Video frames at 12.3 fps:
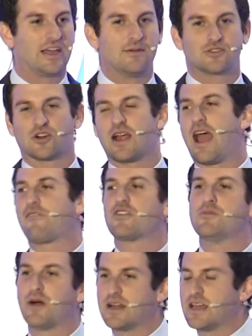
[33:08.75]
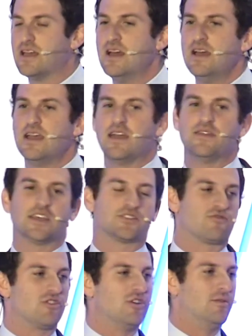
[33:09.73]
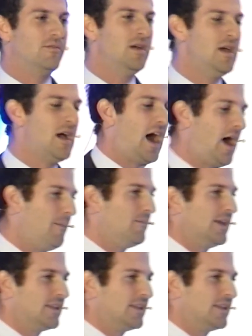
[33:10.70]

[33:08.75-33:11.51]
I'm sure everybody in this room is